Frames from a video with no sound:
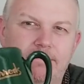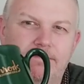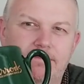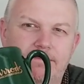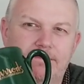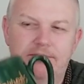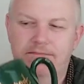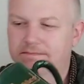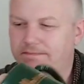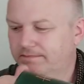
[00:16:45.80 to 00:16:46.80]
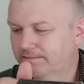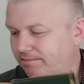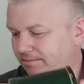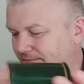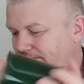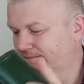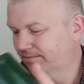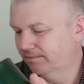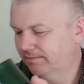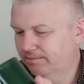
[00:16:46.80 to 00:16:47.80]

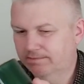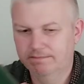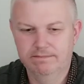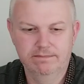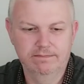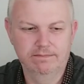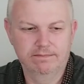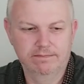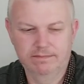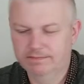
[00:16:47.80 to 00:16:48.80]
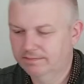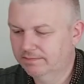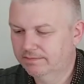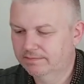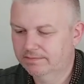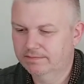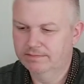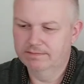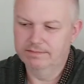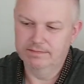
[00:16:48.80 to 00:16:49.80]

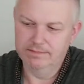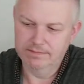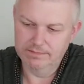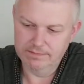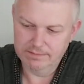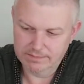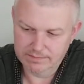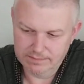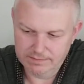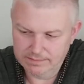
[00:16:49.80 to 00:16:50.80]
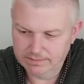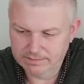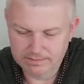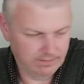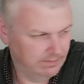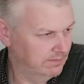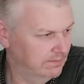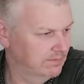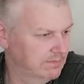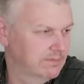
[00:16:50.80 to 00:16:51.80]

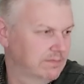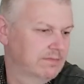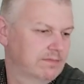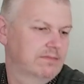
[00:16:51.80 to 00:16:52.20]
[no speech]